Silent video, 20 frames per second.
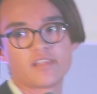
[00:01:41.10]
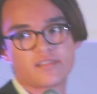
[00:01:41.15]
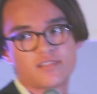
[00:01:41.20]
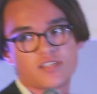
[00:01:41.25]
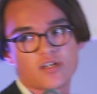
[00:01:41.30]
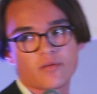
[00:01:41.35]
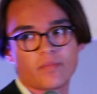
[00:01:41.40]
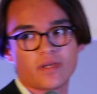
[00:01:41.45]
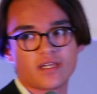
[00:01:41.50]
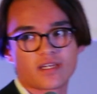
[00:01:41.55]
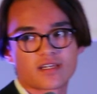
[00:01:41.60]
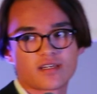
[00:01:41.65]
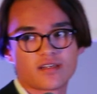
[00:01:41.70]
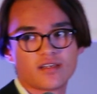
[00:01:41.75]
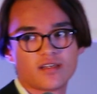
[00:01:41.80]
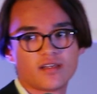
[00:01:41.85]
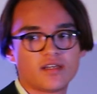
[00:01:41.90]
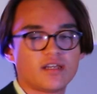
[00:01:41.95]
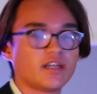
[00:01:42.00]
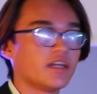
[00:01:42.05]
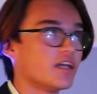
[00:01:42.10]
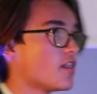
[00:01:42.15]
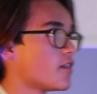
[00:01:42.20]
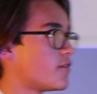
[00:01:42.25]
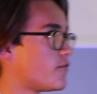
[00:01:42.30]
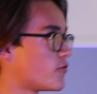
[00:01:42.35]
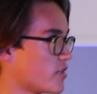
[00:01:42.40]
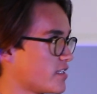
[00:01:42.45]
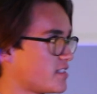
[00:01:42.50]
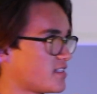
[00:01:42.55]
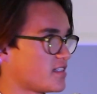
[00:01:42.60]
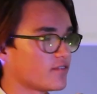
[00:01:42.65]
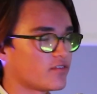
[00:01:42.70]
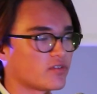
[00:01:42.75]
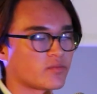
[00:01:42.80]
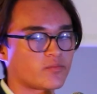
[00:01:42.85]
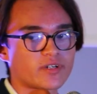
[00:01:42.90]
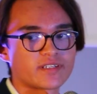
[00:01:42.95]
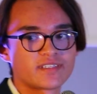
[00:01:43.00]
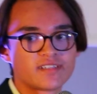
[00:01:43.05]
the topic, and
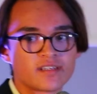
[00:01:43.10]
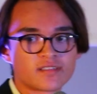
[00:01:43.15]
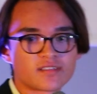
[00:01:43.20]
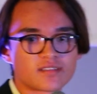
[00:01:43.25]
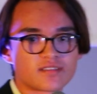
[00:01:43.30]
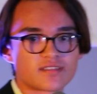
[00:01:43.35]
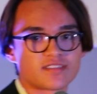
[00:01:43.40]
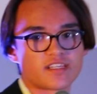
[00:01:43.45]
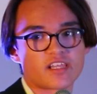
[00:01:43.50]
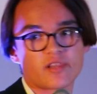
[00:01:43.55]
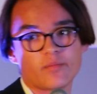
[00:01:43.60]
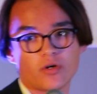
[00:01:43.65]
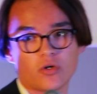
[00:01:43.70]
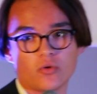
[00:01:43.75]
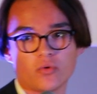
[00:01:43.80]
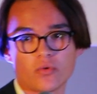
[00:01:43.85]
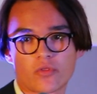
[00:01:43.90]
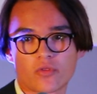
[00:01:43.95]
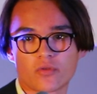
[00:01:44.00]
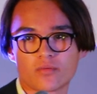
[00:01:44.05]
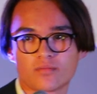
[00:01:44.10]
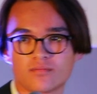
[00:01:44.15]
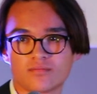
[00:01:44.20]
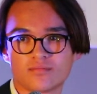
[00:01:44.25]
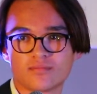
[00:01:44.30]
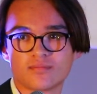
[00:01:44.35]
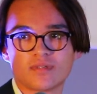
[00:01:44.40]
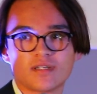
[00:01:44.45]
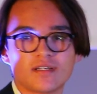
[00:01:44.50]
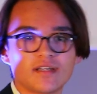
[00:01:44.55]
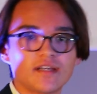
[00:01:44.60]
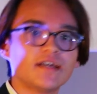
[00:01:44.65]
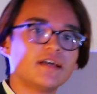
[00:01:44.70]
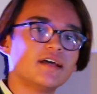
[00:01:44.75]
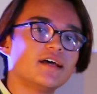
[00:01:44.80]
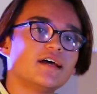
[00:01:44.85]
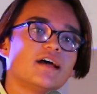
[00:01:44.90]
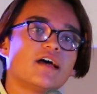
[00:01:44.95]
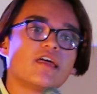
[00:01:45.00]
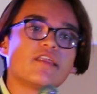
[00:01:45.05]
47% said both.
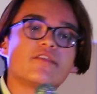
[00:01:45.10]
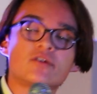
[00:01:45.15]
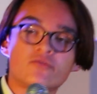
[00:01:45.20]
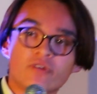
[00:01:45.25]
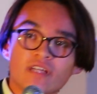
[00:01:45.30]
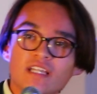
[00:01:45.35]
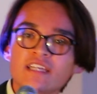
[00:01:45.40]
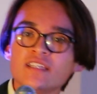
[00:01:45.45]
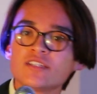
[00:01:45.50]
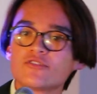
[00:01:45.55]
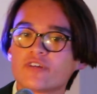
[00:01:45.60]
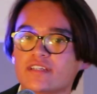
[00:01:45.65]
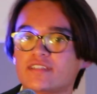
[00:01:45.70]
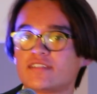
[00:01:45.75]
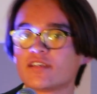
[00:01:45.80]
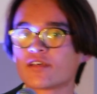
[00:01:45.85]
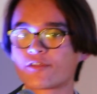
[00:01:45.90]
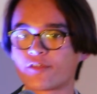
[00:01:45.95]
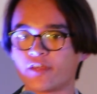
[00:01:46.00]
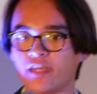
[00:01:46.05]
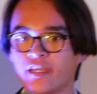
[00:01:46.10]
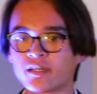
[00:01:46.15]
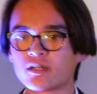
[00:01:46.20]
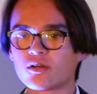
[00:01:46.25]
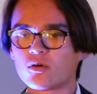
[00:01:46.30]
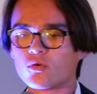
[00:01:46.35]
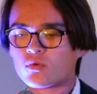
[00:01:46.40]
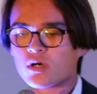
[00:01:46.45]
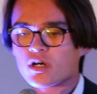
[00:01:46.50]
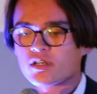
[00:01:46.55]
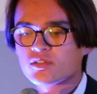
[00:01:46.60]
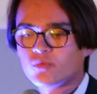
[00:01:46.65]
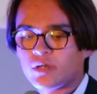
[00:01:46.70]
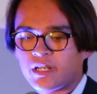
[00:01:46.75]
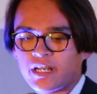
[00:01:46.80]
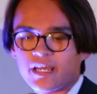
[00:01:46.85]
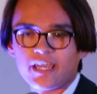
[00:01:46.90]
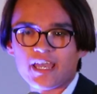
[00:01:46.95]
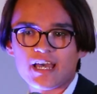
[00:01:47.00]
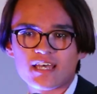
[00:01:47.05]
The really interesting thing was
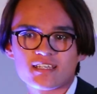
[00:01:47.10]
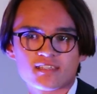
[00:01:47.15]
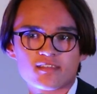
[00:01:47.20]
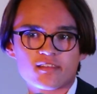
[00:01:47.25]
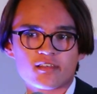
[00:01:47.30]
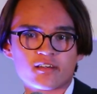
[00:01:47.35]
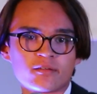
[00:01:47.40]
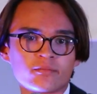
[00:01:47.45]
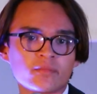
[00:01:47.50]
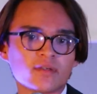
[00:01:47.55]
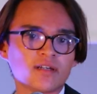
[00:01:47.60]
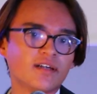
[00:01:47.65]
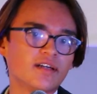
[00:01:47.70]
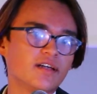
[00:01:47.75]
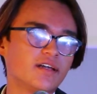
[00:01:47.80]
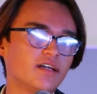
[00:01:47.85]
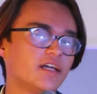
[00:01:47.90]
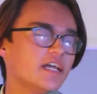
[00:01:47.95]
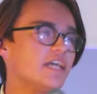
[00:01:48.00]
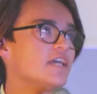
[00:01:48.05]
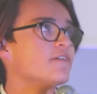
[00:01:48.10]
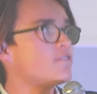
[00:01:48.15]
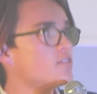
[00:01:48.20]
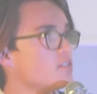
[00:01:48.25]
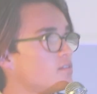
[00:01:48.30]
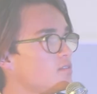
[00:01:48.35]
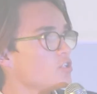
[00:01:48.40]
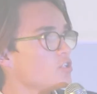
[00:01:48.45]
when I asked them, if the